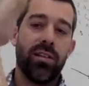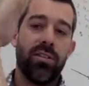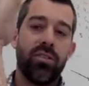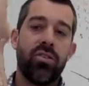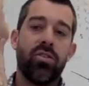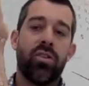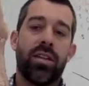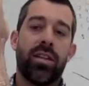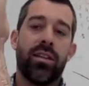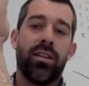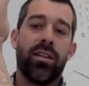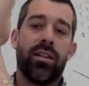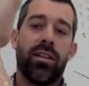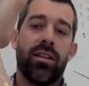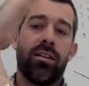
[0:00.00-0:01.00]
There's usually a
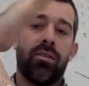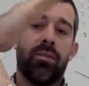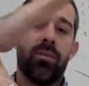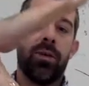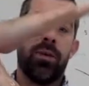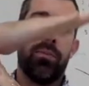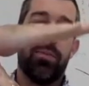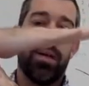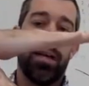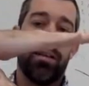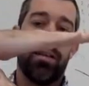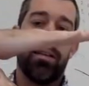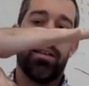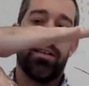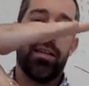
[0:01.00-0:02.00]
little bit of bend
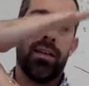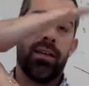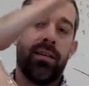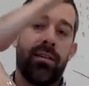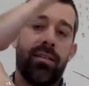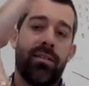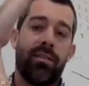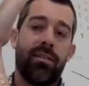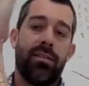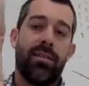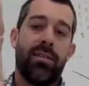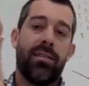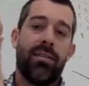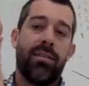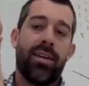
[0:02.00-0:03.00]
in the knee
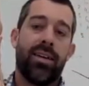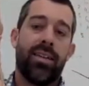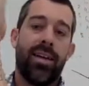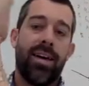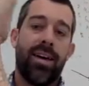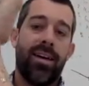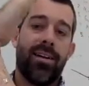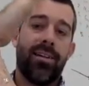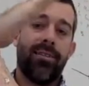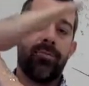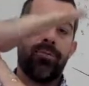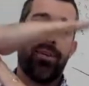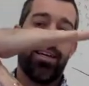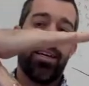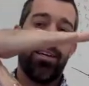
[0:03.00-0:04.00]
like that
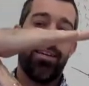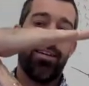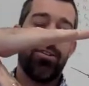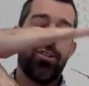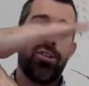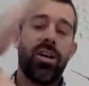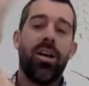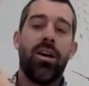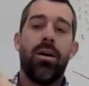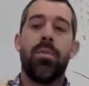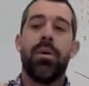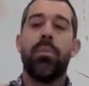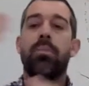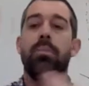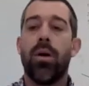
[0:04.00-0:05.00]
with a hinge,
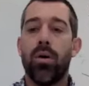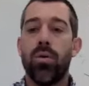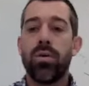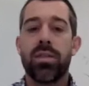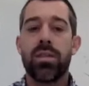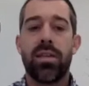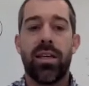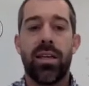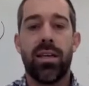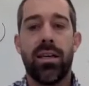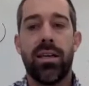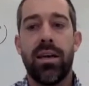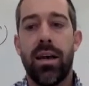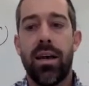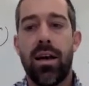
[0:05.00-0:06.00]
but
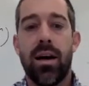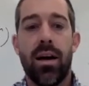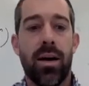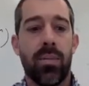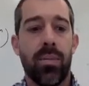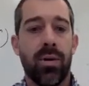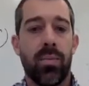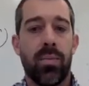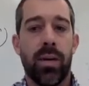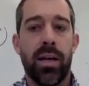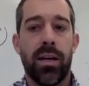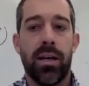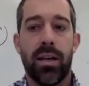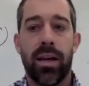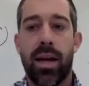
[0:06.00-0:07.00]
mostly you're
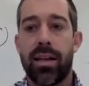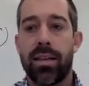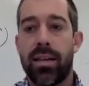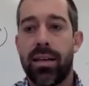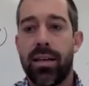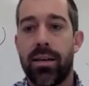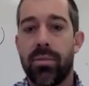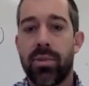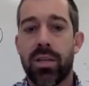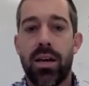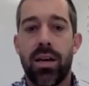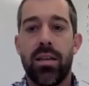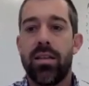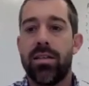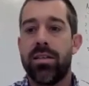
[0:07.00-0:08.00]
bending at the hips.
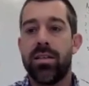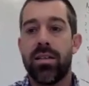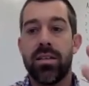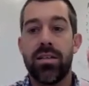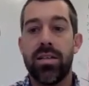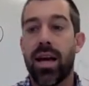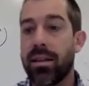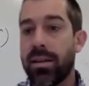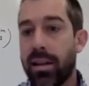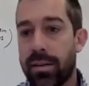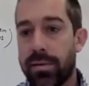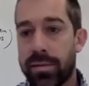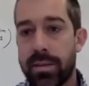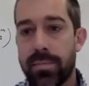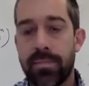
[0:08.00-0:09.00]
This is a
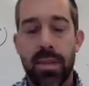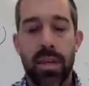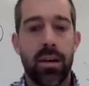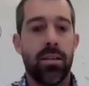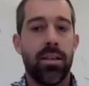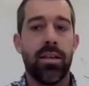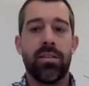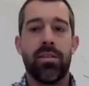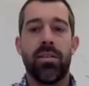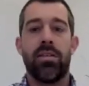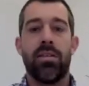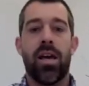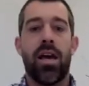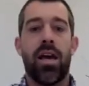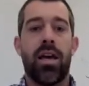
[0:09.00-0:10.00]
deadlift. This
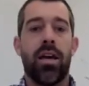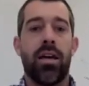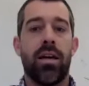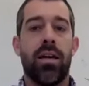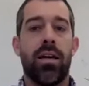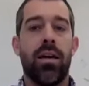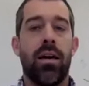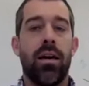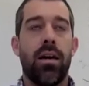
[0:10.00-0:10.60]
is a